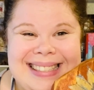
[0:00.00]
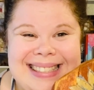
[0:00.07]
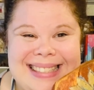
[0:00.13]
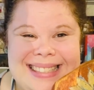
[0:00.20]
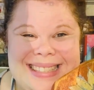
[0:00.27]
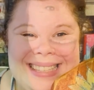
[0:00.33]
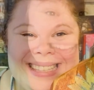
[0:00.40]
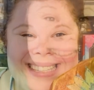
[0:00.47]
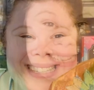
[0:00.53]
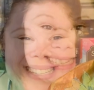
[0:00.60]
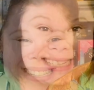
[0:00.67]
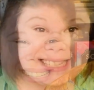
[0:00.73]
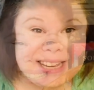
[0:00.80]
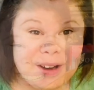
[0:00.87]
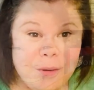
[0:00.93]

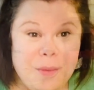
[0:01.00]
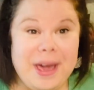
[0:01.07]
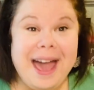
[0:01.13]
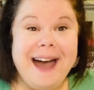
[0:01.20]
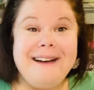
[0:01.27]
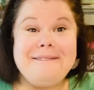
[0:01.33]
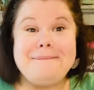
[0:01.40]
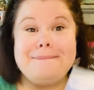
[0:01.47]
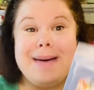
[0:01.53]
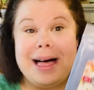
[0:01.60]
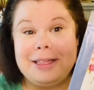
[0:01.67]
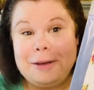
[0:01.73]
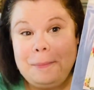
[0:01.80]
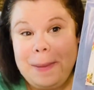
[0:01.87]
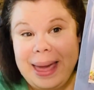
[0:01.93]
Next, we have
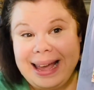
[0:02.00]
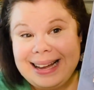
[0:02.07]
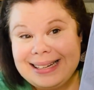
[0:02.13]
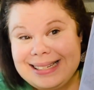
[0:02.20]
milk paint.